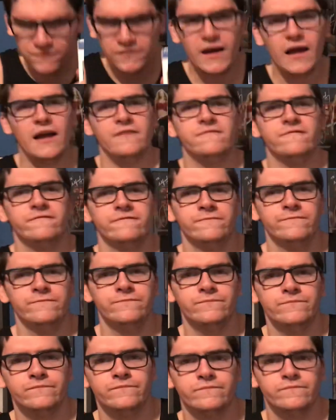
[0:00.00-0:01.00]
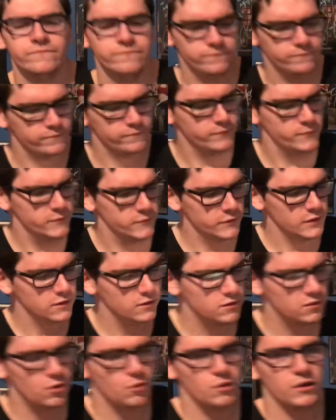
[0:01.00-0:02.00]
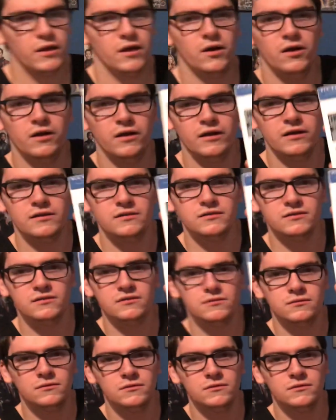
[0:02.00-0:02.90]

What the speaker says: 5. So here it is.